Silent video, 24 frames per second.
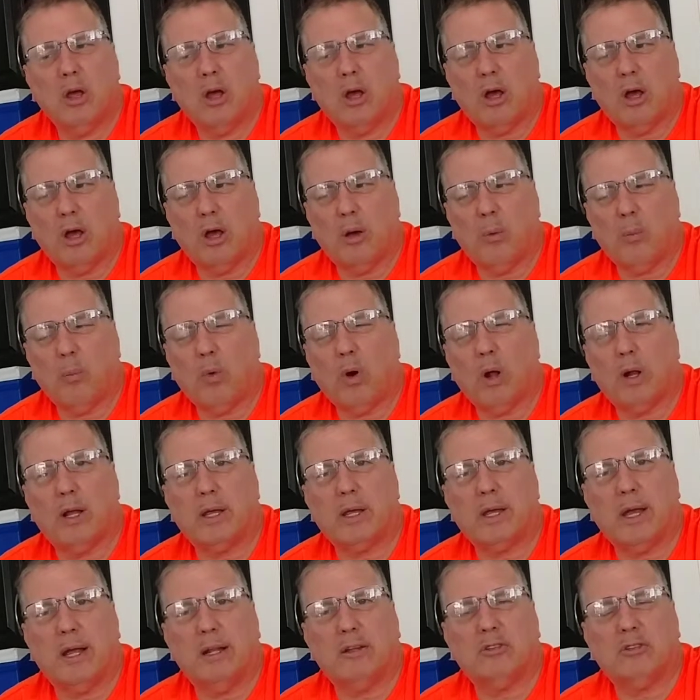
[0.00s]
one
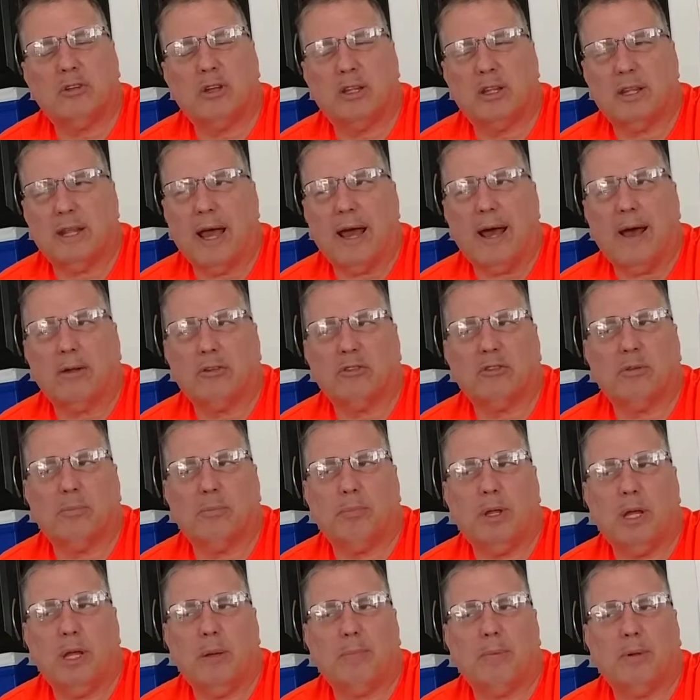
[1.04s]
against 1,000
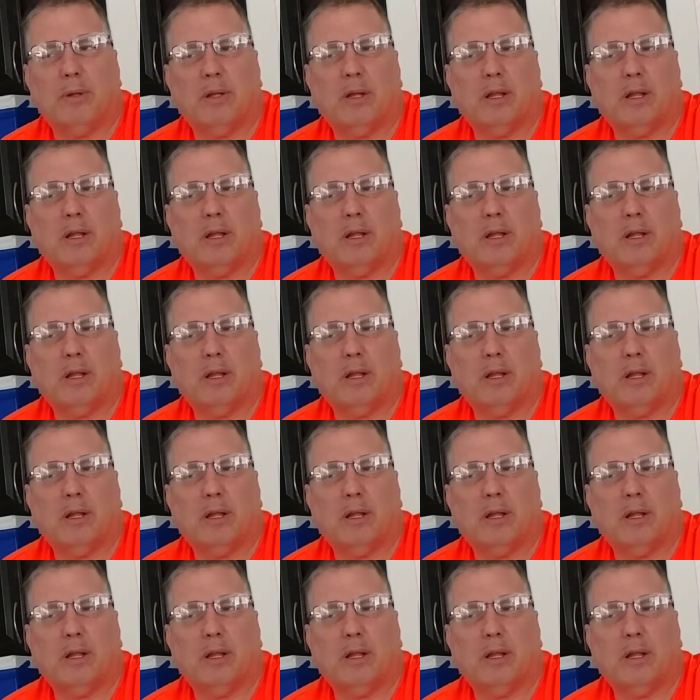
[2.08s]
people,